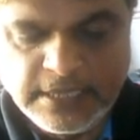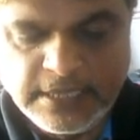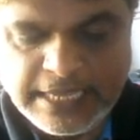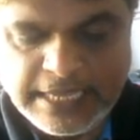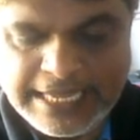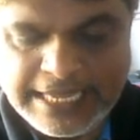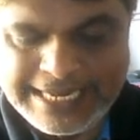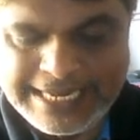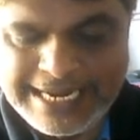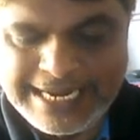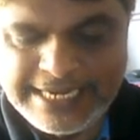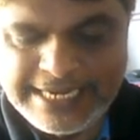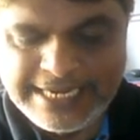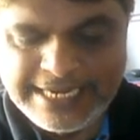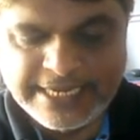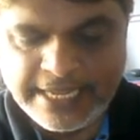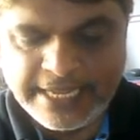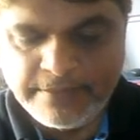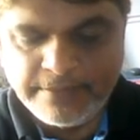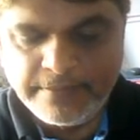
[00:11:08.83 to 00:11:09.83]
Okay,
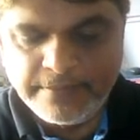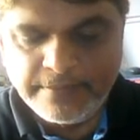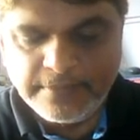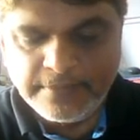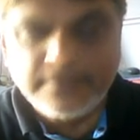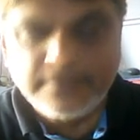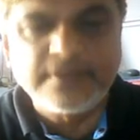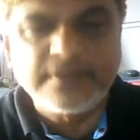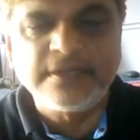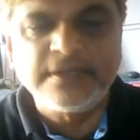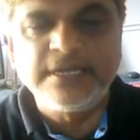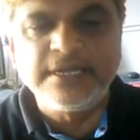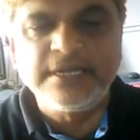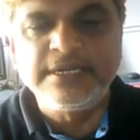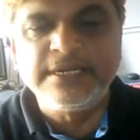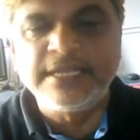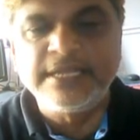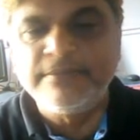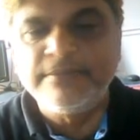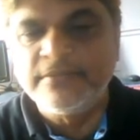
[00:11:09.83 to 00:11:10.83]
runtime
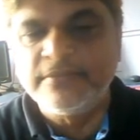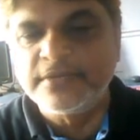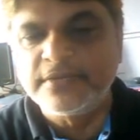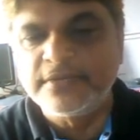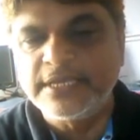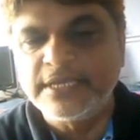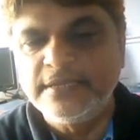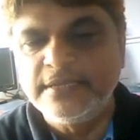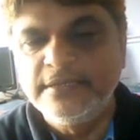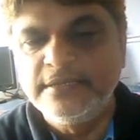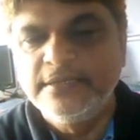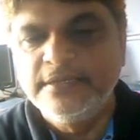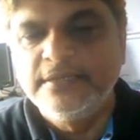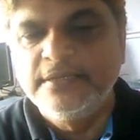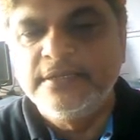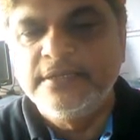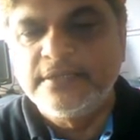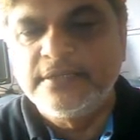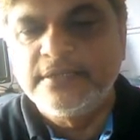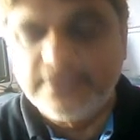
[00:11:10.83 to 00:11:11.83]
is called as what?
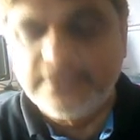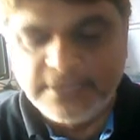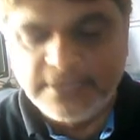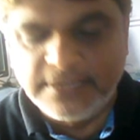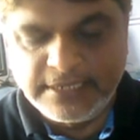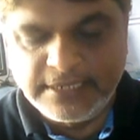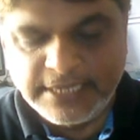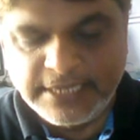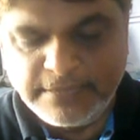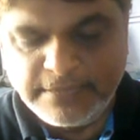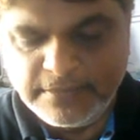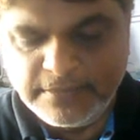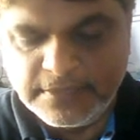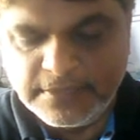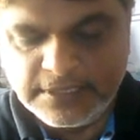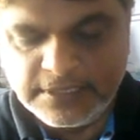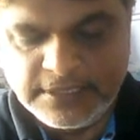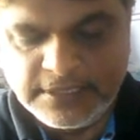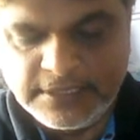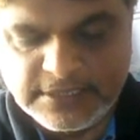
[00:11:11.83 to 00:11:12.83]
Is
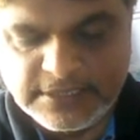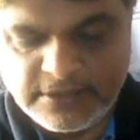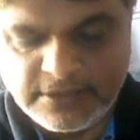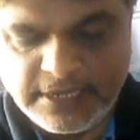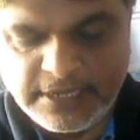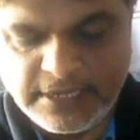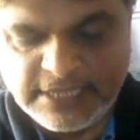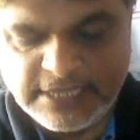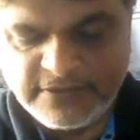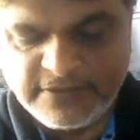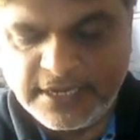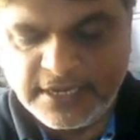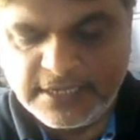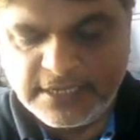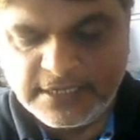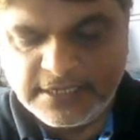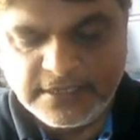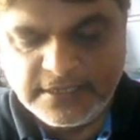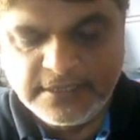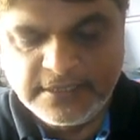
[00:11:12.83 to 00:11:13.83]
called as
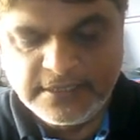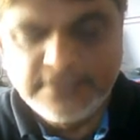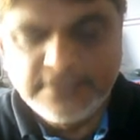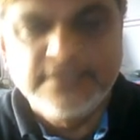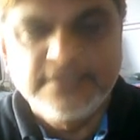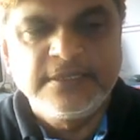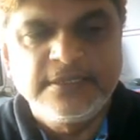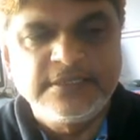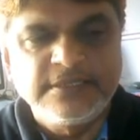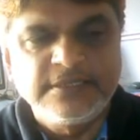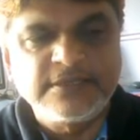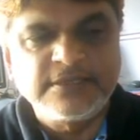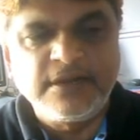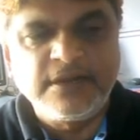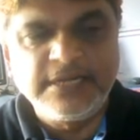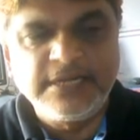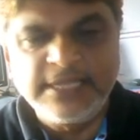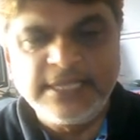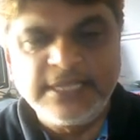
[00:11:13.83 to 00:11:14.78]
runtime polymorphism.